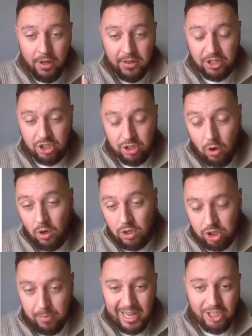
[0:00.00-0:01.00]
this sort
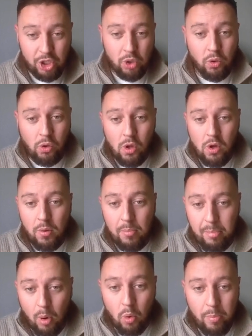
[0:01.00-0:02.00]
of symmetrical
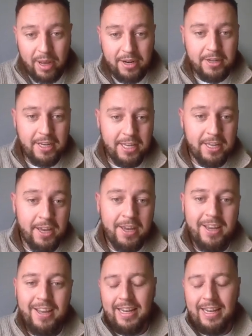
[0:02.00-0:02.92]
bull pennant here.